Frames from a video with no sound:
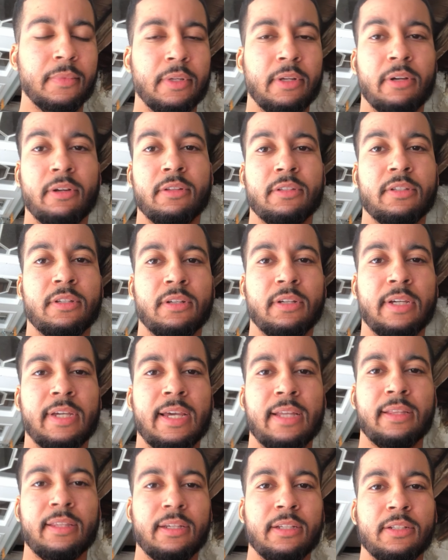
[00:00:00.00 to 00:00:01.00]
to
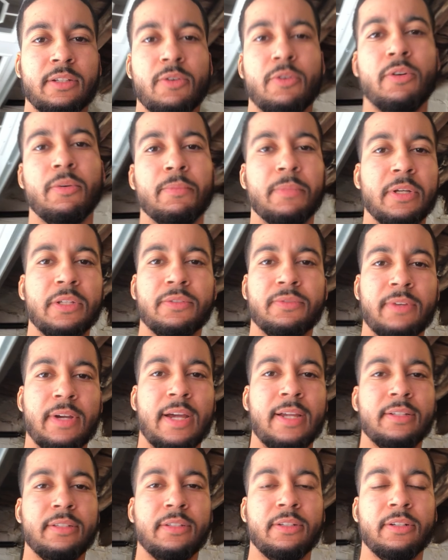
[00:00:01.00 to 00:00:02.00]
get things going much
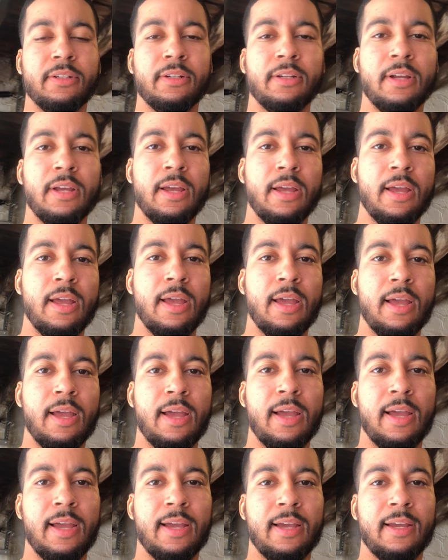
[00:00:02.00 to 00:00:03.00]
faster.
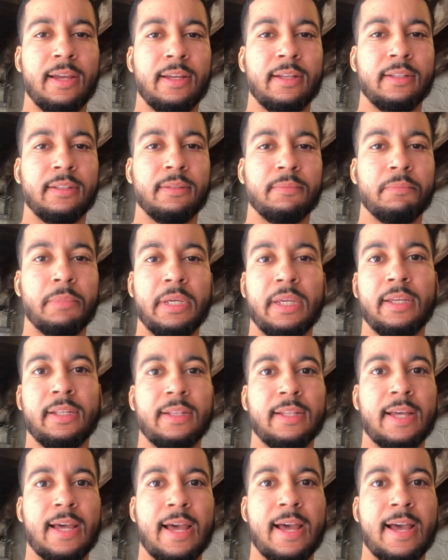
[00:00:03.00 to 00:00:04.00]
And
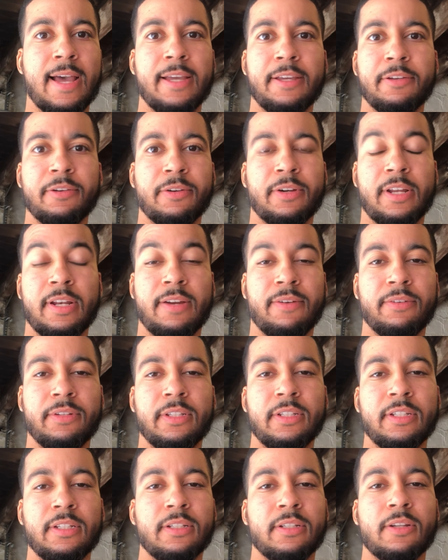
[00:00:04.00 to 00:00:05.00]
being that
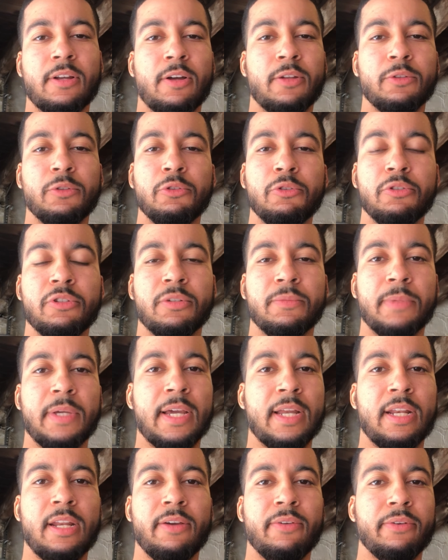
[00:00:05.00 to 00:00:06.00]
this is all new to me.
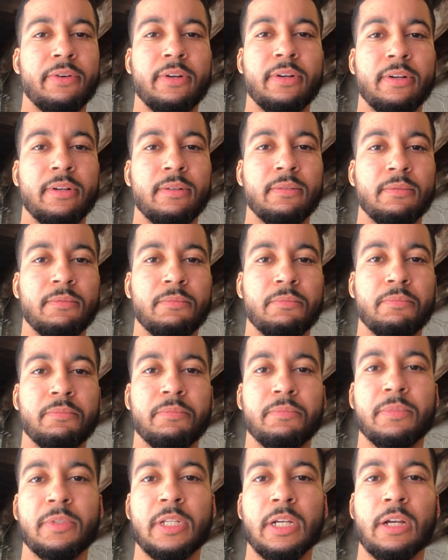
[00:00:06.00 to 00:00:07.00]
I never
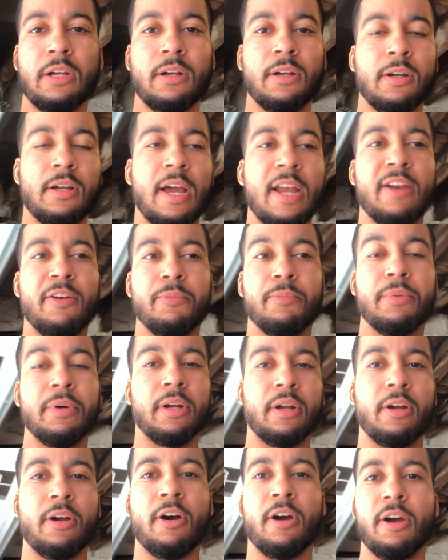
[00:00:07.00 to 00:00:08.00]
put
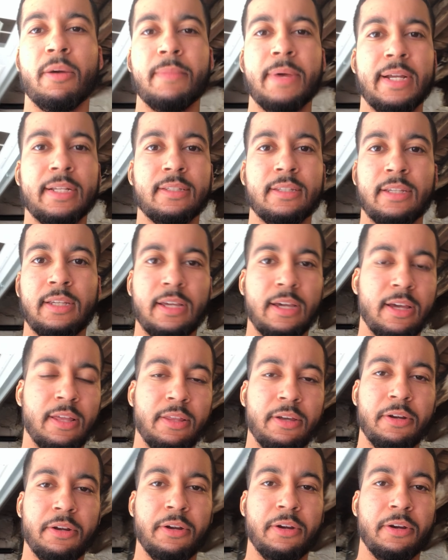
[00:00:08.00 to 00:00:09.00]
a car back
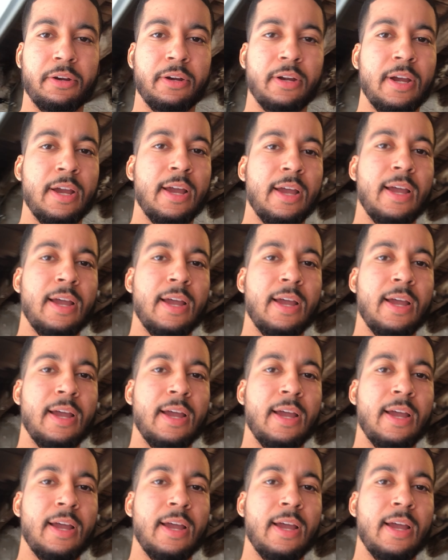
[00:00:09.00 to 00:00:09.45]
together.